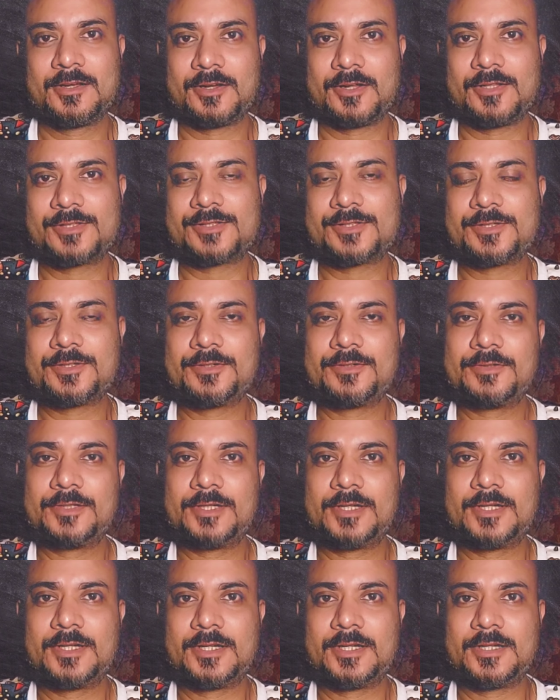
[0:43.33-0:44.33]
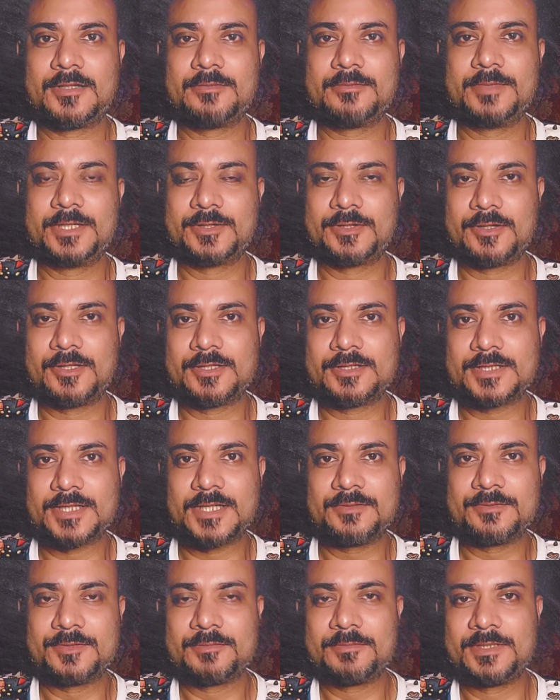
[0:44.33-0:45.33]
Also, because
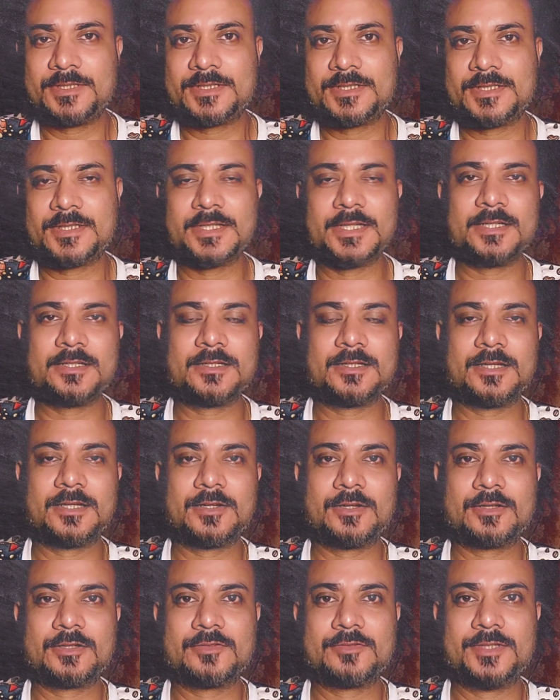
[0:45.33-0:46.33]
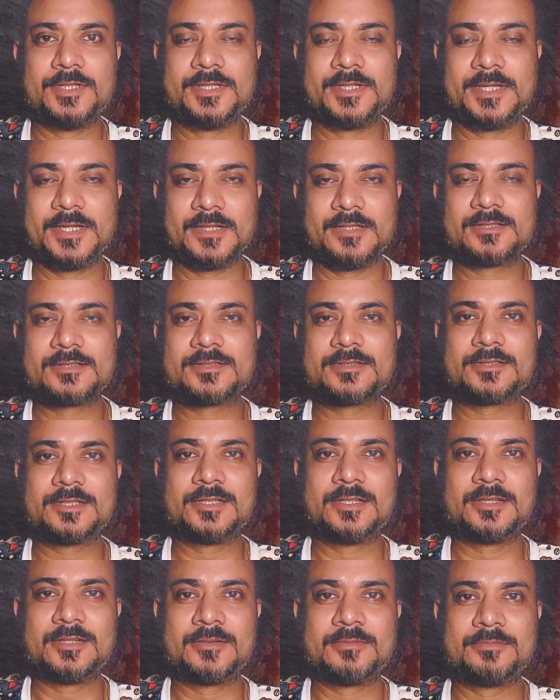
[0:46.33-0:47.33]
I would be sharing a lot of details
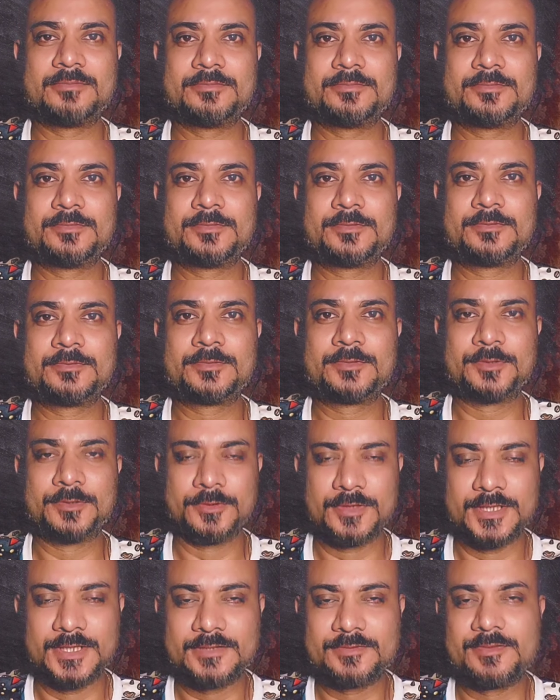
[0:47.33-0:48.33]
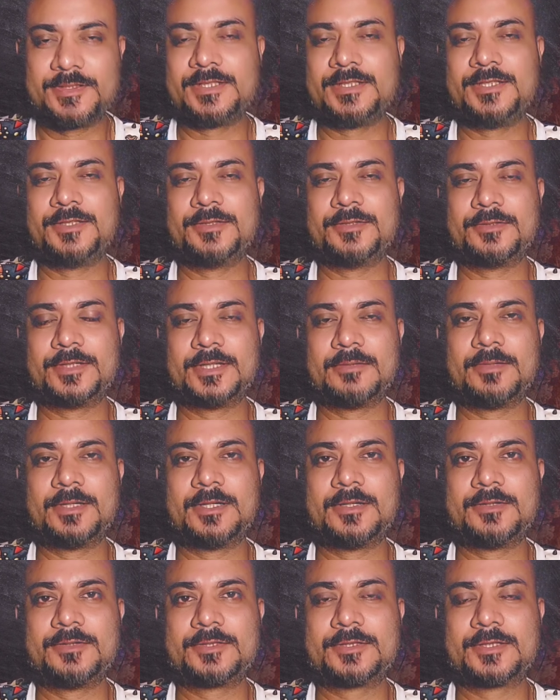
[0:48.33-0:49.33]
through this video
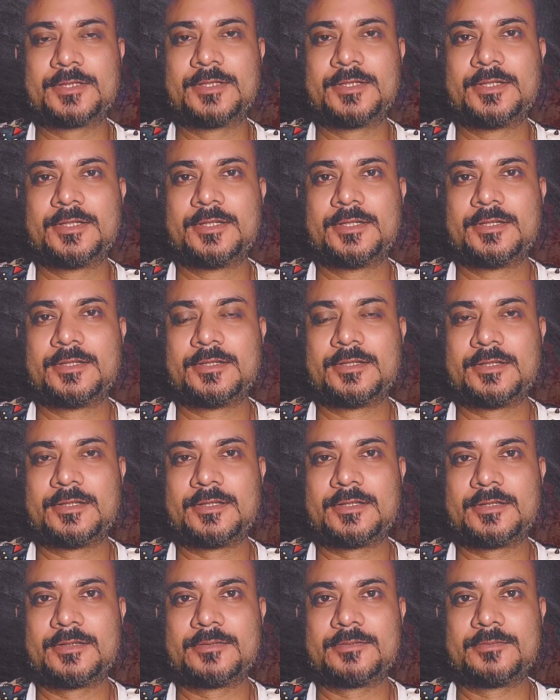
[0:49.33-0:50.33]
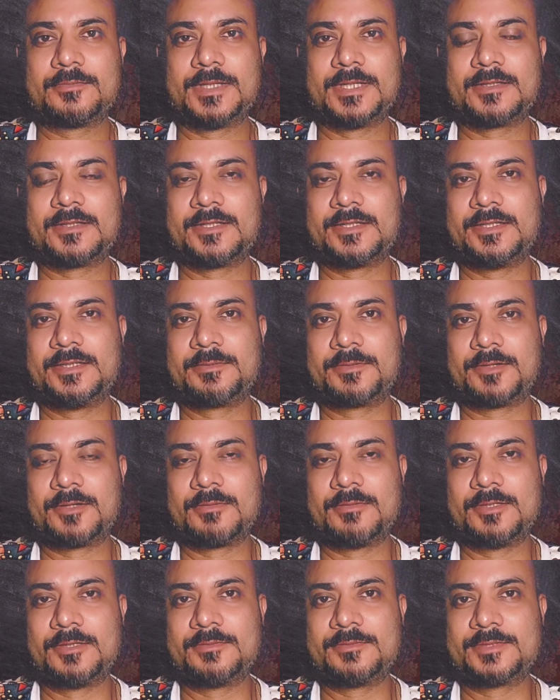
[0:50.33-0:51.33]
about my kidney
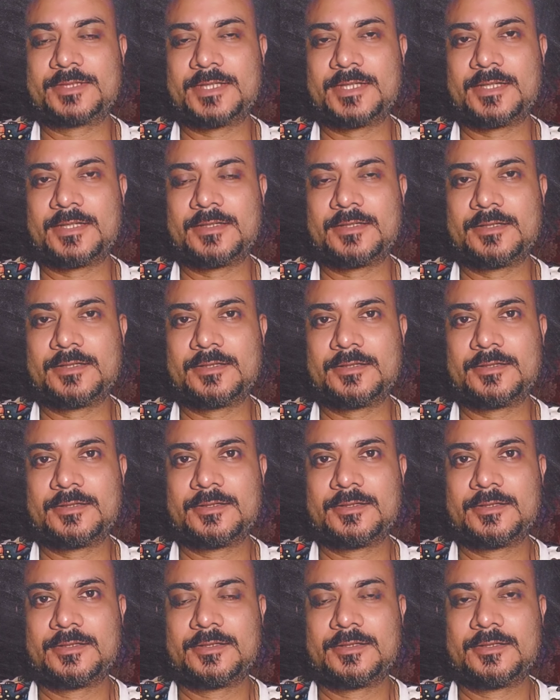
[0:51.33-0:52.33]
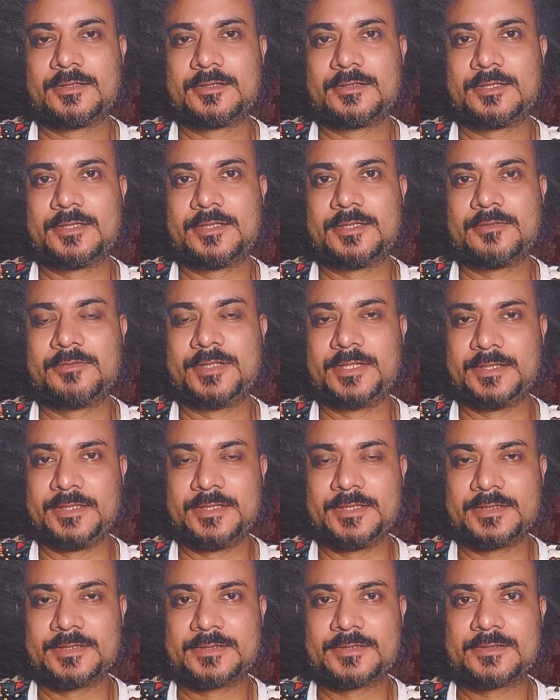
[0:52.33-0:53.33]
problems and the
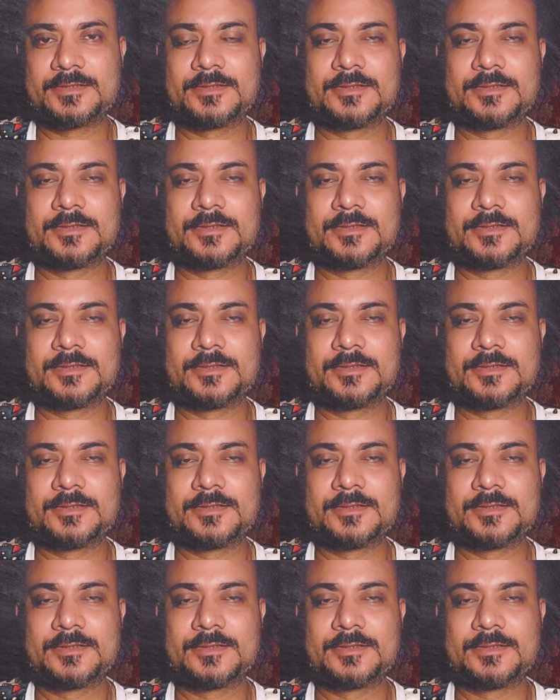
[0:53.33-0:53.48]
various